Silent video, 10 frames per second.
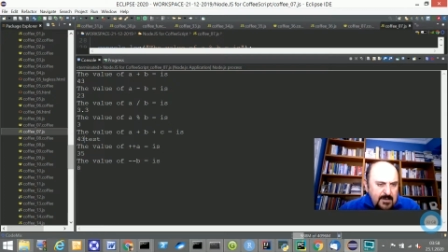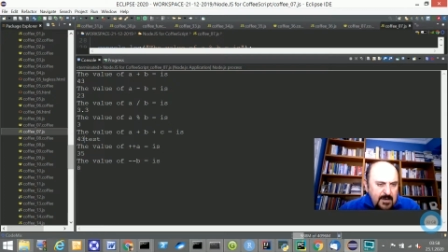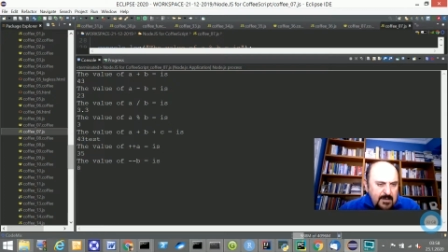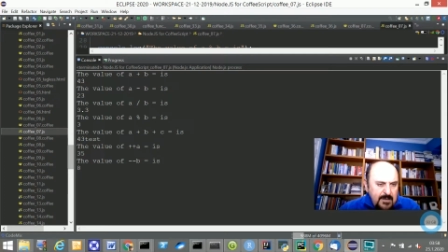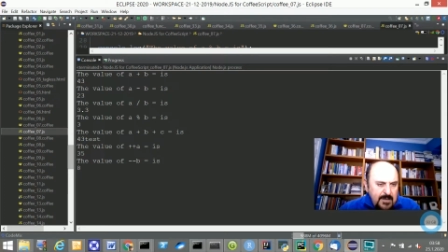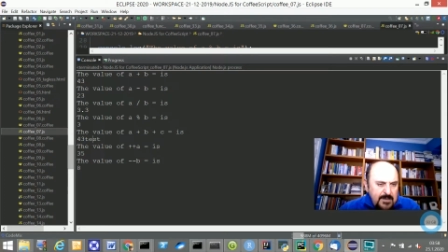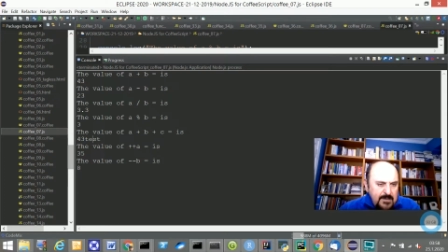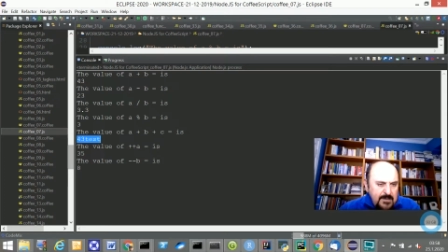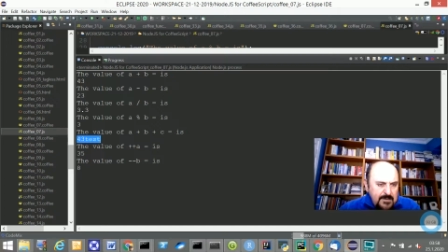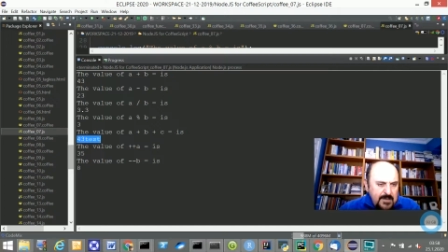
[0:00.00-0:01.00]
Test
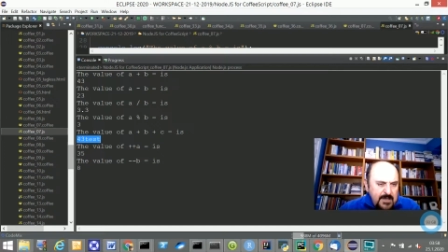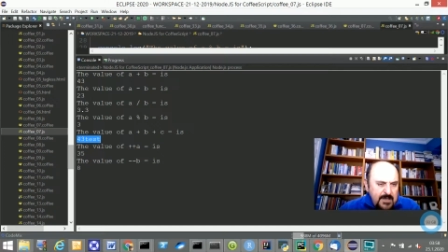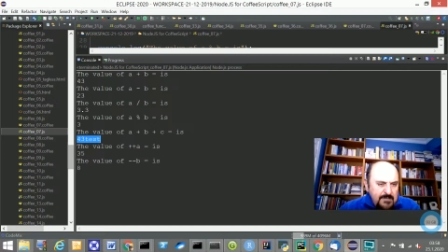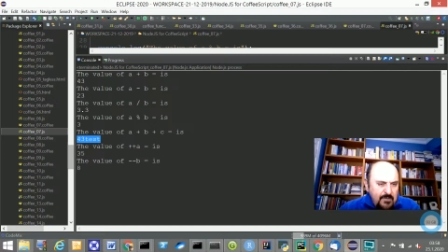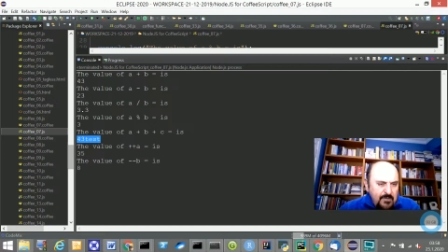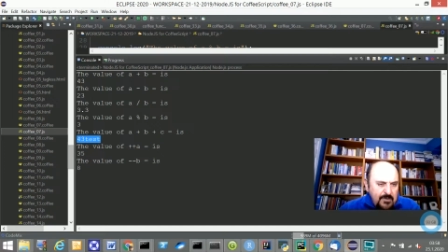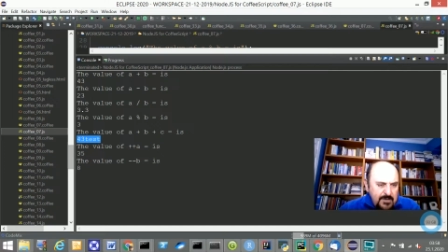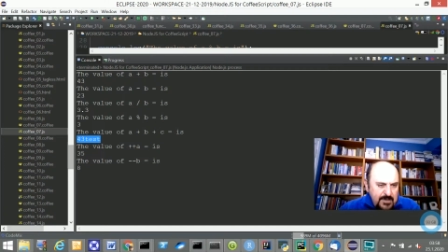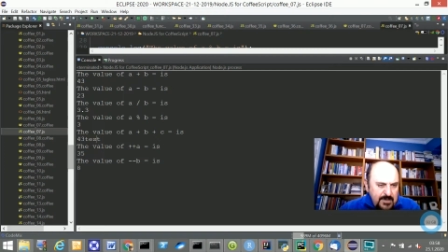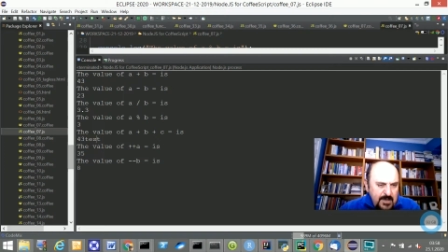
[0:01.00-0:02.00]
stands for
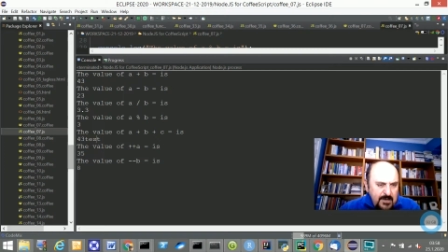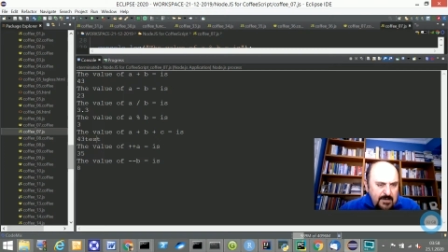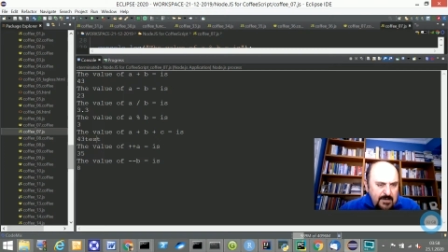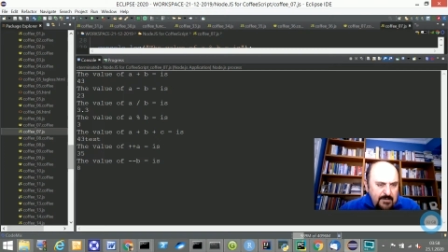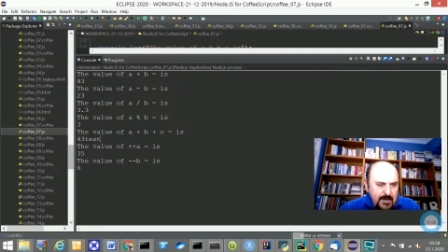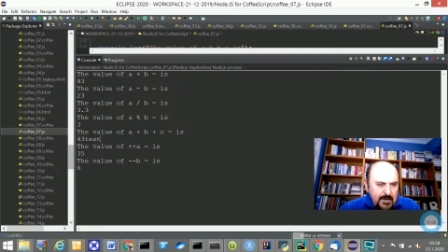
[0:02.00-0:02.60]
C. In fact,